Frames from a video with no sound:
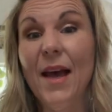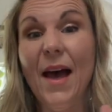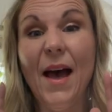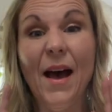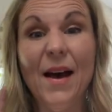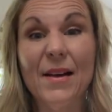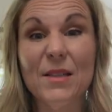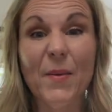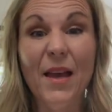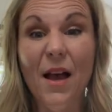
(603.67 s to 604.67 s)
has
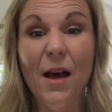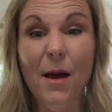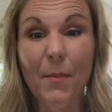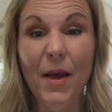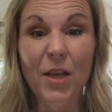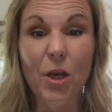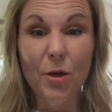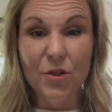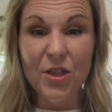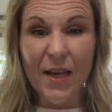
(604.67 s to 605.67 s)
become a
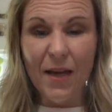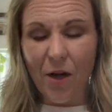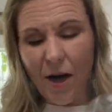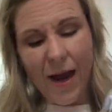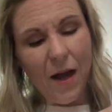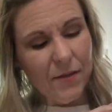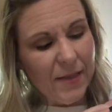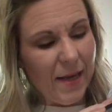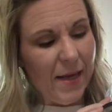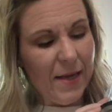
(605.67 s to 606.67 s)
huge thing in our house
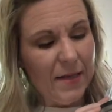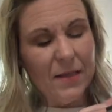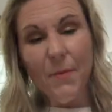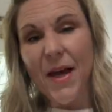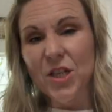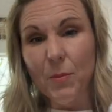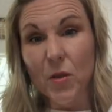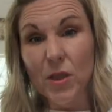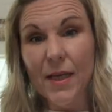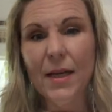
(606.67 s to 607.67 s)
is the Magic
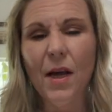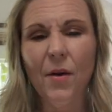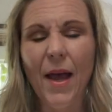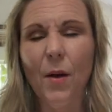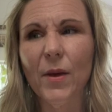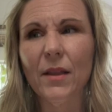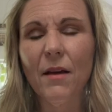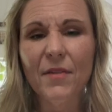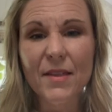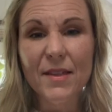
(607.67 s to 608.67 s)
Bullet. Okay, we
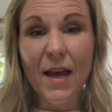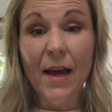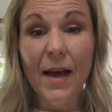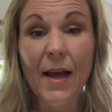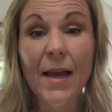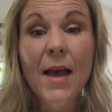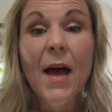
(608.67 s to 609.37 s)
love this guy.